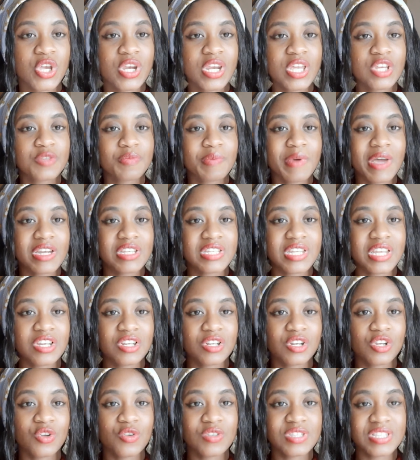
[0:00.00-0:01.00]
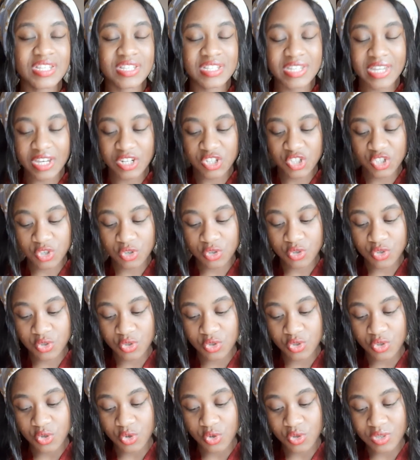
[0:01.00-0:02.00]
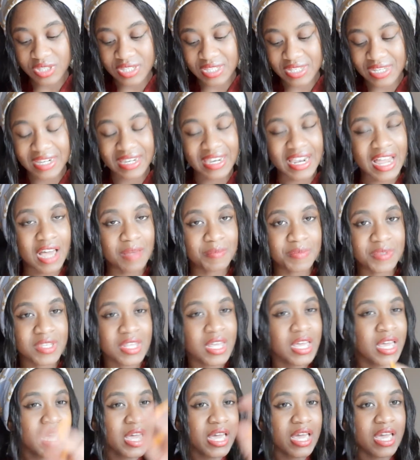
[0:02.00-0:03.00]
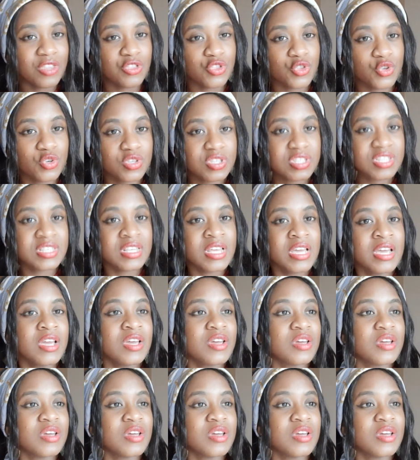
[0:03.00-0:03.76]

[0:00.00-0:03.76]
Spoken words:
you need to pay close attention to those clubs and those